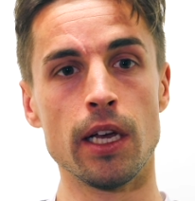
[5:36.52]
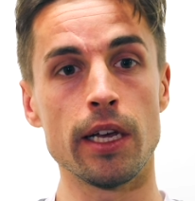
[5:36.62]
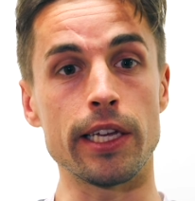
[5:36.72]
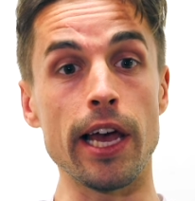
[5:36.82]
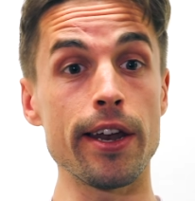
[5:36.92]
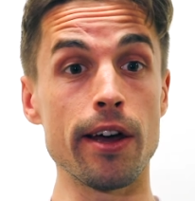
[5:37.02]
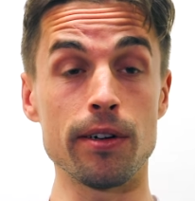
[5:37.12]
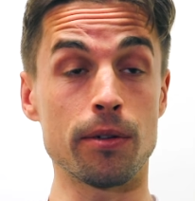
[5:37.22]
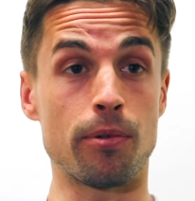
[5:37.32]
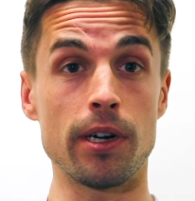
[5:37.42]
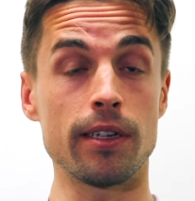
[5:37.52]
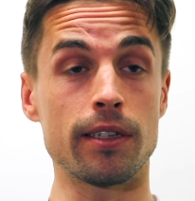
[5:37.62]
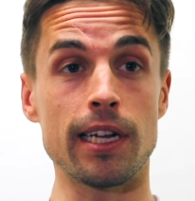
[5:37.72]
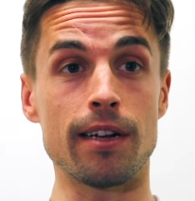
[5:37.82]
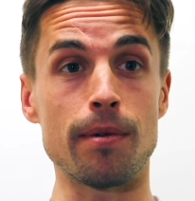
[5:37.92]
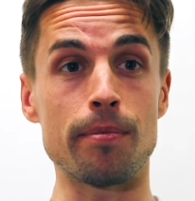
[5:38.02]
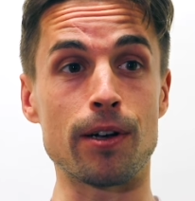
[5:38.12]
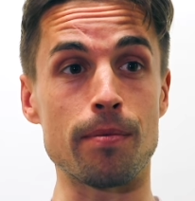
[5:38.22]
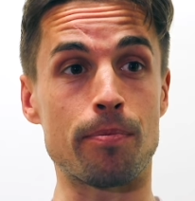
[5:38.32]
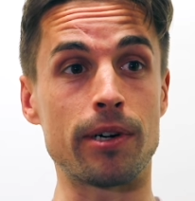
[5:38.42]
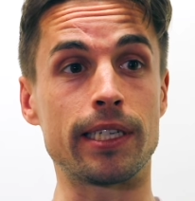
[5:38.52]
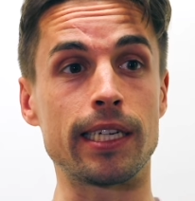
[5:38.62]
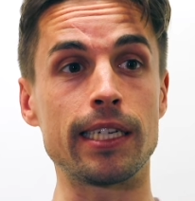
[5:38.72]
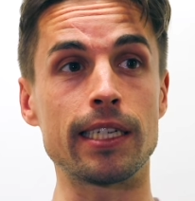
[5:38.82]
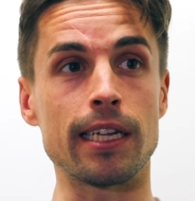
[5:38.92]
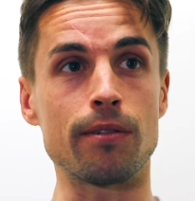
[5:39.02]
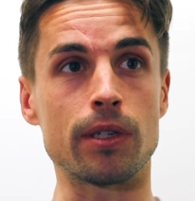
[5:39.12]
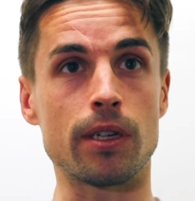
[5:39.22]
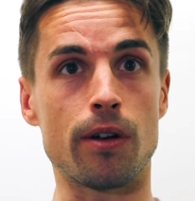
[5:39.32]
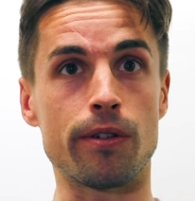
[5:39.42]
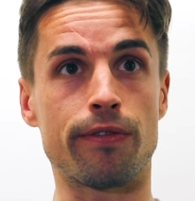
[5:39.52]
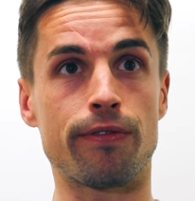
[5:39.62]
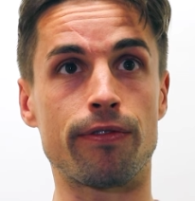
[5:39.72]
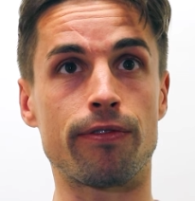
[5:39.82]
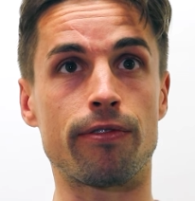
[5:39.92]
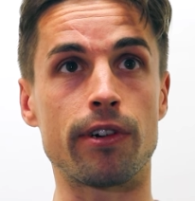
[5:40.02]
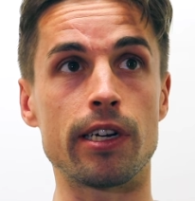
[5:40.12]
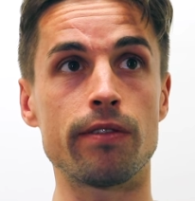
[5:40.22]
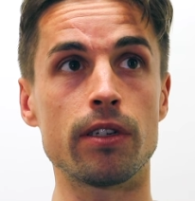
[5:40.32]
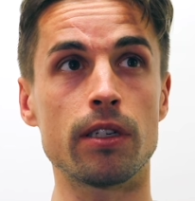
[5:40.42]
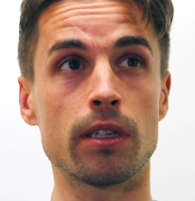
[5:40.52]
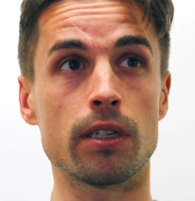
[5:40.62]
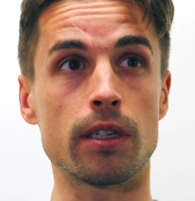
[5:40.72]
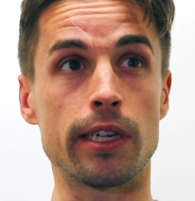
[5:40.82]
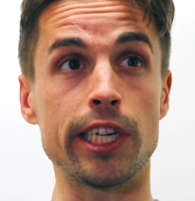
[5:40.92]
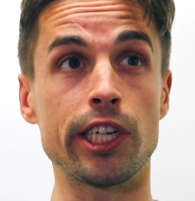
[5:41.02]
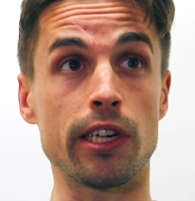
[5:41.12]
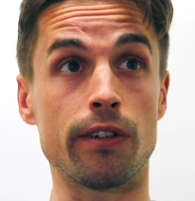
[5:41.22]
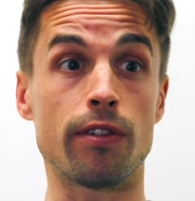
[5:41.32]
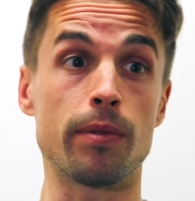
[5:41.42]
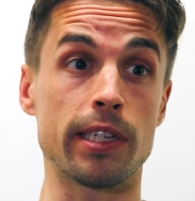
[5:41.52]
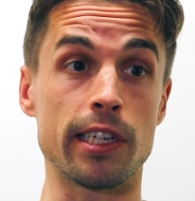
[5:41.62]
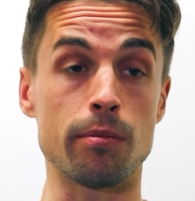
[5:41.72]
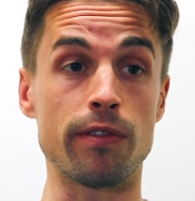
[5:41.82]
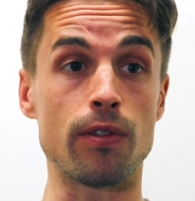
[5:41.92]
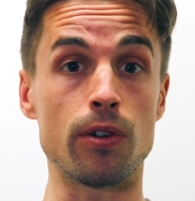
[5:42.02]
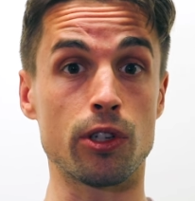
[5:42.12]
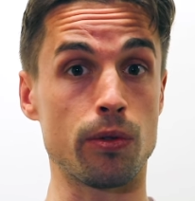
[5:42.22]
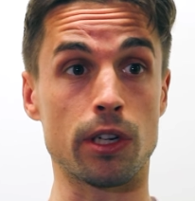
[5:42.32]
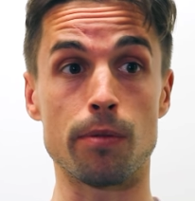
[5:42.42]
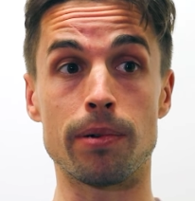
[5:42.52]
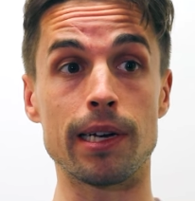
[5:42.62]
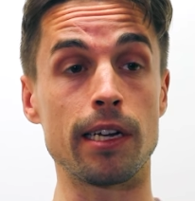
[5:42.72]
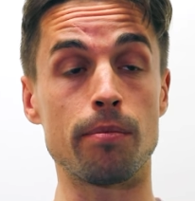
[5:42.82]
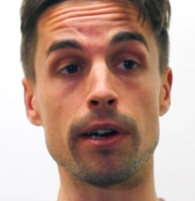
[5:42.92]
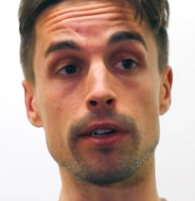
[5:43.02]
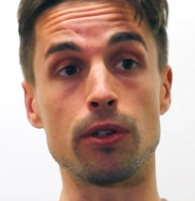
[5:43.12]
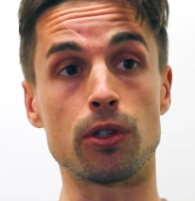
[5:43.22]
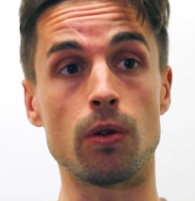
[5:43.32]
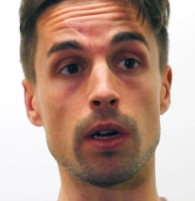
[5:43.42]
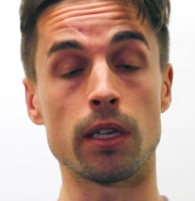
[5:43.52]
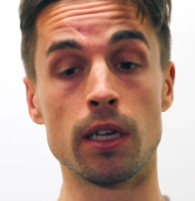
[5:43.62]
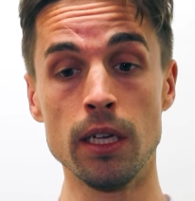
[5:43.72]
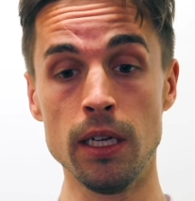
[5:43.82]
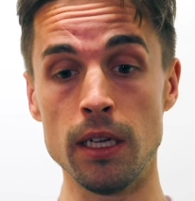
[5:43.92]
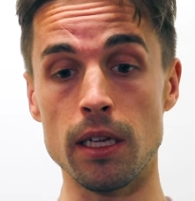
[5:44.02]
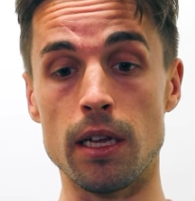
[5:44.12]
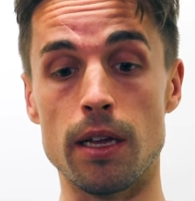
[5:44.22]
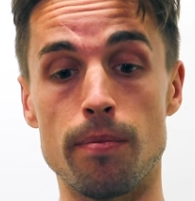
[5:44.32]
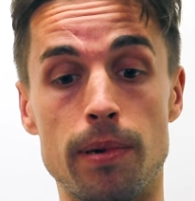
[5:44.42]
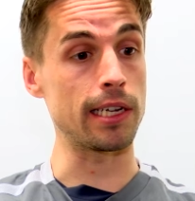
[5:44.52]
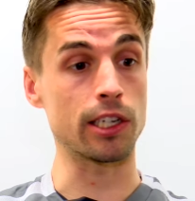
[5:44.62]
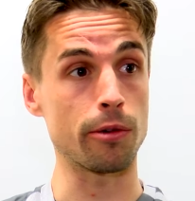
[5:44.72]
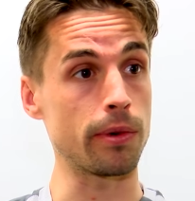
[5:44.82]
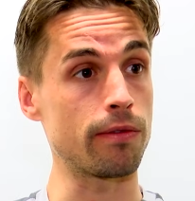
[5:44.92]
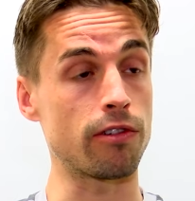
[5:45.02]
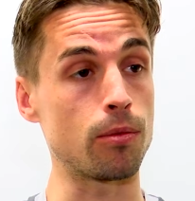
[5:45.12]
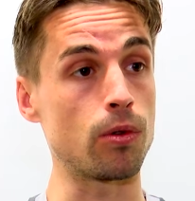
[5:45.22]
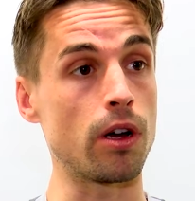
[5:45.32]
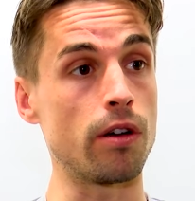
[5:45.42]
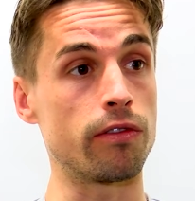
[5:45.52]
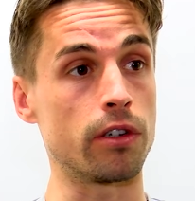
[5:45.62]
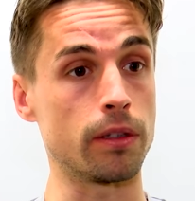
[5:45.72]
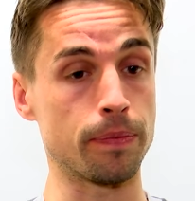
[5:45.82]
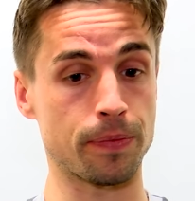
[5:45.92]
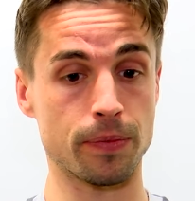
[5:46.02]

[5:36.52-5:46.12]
Yeah, no, it was brilliant. So I remember going back pre-season. There was only three of us initially from the season before, so it was a completely brand new squad. Um, players coming in from all over, and